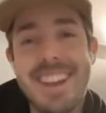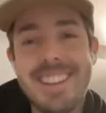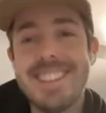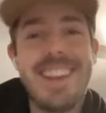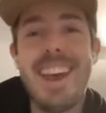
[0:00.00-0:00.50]

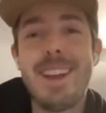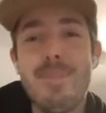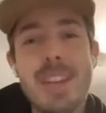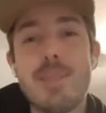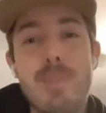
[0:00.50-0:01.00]
as
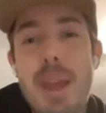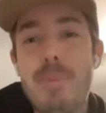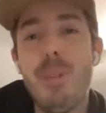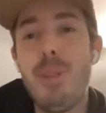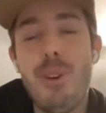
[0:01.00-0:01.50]
like, because
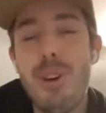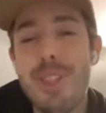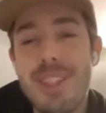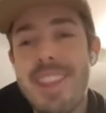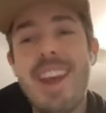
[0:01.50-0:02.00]
people
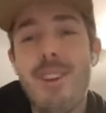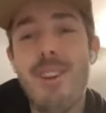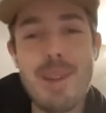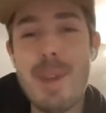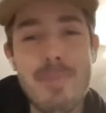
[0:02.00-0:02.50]
thought they'd
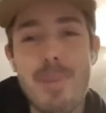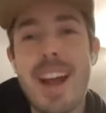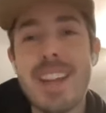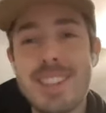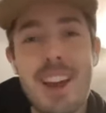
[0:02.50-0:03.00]
already been
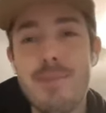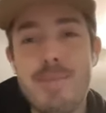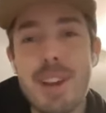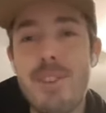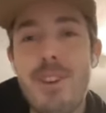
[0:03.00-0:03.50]
priced out
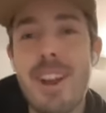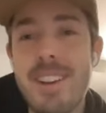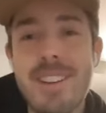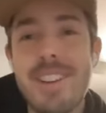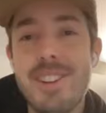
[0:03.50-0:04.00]
of
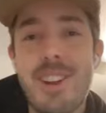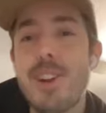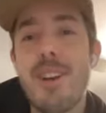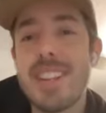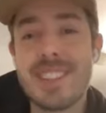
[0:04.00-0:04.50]
Bitcoin, you
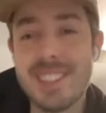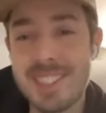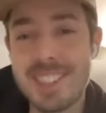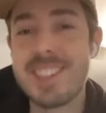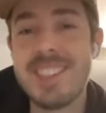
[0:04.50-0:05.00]
know, going to
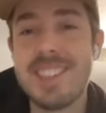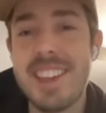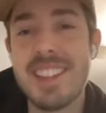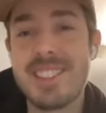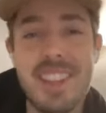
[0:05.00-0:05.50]
sixty
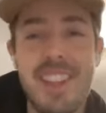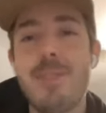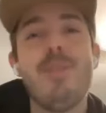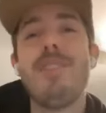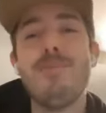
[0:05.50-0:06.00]
cents. And they're
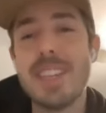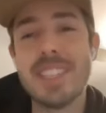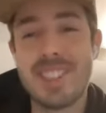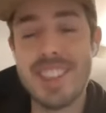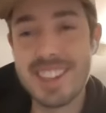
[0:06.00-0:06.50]
like, well, I've
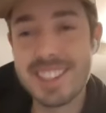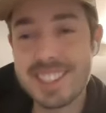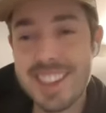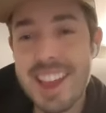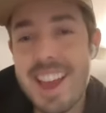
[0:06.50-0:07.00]
missed
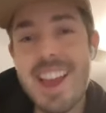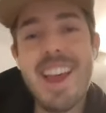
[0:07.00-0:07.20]
this.